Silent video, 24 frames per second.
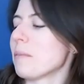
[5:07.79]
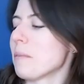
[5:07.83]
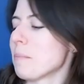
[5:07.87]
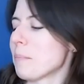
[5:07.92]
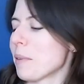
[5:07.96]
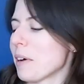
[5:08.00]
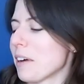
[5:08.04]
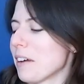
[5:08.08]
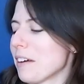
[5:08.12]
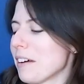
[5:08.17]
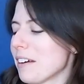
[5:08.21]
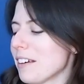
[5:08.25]

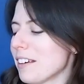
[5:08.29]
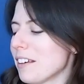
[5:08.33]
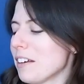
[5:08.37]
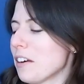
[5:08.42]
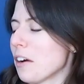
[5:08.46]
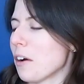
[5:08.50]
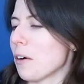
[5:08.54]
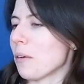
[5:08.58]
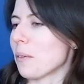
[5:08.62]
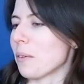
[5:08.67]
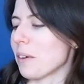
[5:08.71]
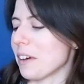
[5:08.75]
but you
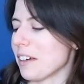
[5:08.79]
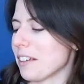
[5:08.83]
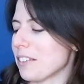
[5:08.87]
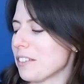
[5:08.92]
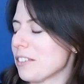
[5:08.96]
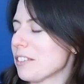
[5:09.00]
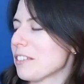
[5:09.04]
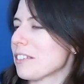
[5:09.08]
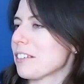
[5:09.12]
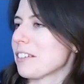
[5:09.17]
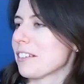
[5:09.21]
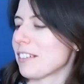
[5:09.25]
know,
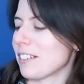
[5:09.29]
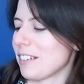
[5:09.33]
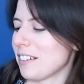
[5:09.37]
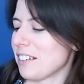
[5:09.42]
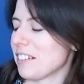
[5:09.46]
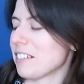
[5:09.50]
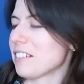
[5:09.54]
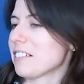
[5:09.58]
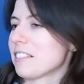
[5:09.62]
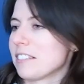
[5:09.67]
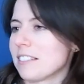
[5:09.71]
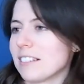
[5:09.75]
it's
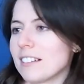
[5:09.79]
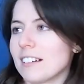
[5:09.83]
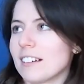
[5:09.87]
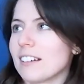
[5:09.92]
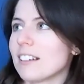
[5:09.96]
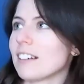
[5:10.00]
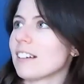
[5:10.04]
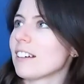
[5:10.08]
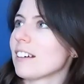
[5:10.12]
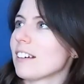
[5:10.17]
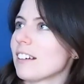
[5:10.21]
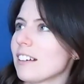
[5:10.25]

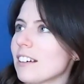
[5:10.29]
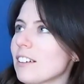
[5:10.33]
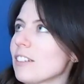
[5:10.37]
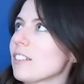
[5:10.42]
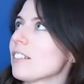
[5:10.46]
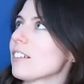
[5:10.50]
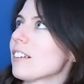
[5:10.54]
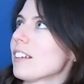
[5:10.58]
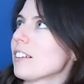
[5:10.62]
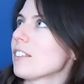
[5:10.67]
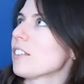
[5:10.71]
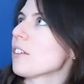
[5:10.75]

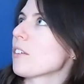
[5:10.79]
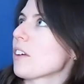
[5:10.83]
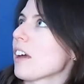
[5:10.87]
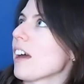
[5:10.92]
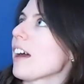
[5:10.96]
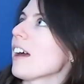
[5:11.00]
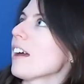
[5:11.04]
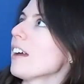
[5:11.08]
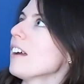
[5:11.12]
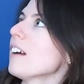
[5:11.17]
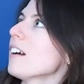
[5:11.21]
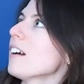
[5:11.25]
okay.